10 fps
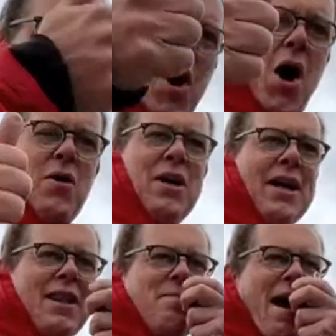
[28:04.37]
Woo!
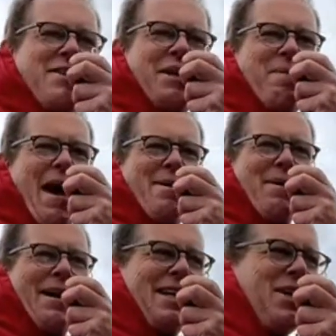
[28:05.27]
The magic band, buddy.